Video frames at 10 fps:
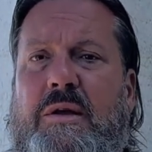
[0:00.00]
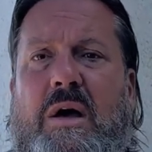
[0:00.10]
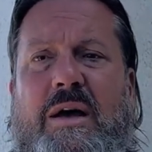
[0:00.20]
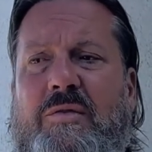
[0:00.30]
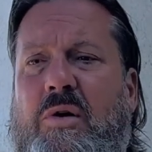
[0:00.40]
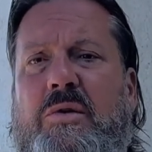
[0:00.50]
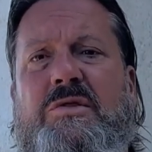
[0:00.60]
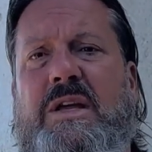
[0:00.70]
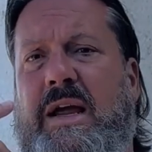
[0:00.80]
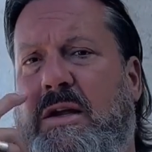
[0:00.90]
I have all
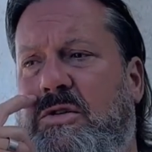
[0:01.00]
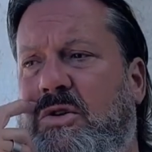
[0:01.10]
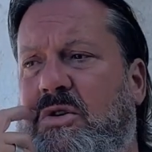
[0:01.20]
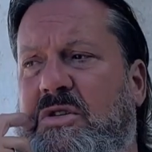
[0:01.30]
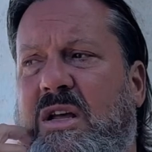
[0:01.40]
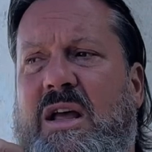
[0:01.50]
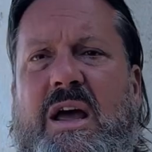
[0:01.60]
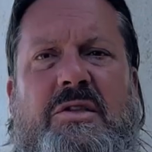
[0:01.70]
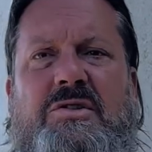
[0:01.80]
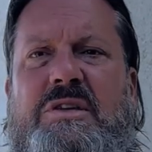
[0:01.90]
those answers.
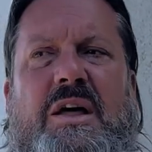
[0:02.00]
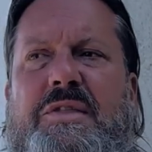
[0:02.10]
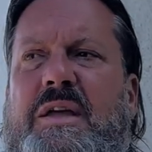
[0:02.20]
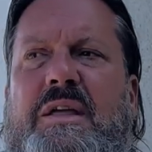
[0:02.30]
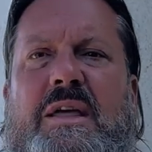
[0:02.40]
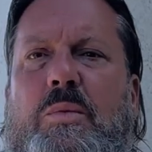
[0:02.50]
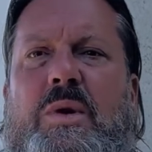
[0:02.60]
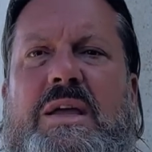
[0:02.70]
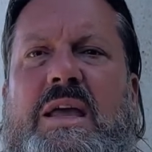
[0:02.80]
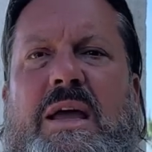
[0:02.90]
And there's nothing that
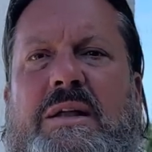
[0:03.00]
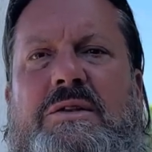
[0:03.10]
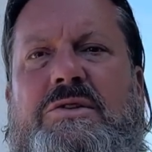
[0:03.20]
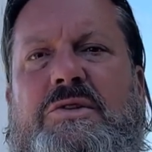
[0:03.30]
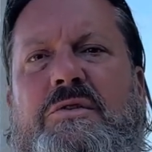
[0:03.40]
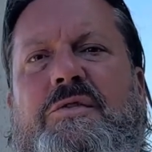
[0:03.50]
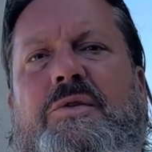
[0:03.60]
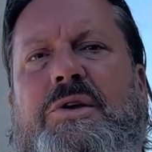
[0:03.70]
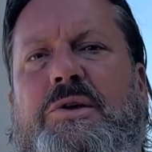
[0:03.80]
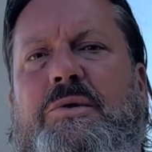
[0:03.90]
we can't do
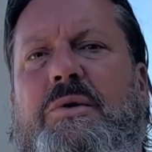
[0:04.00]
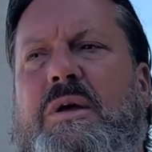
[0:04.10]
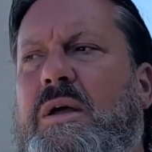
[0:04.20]
for you.